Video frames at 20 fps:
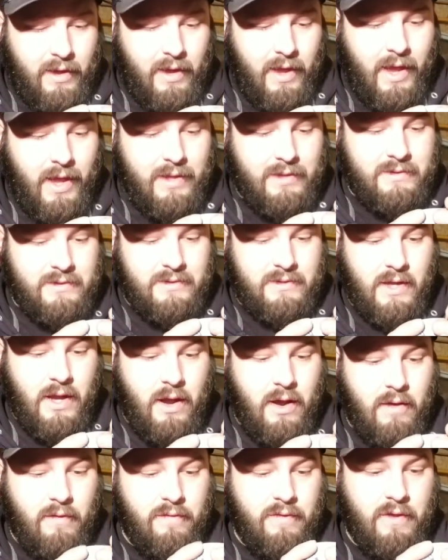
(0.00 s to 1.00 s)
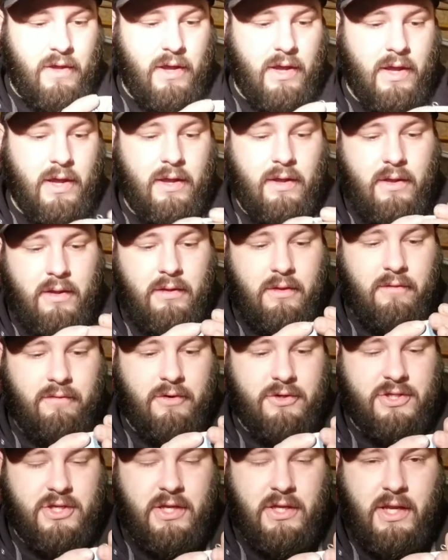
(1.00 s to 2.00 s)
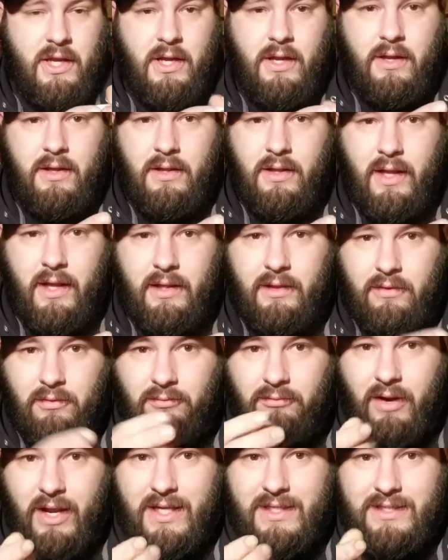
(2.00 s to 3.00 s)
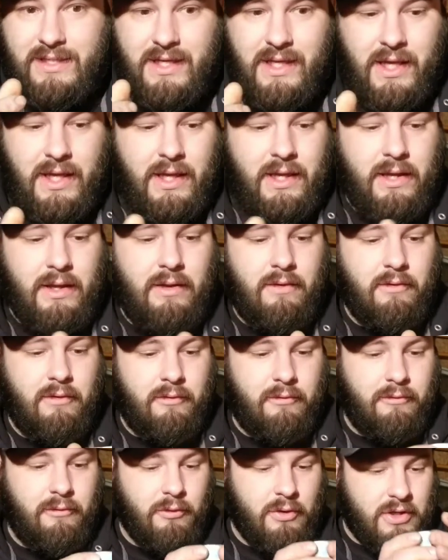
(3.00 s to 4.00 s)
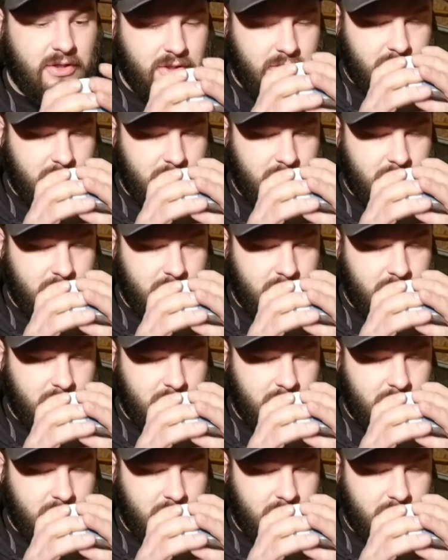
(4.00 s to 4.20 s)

hints of the Virginia, like the raisiny, fruity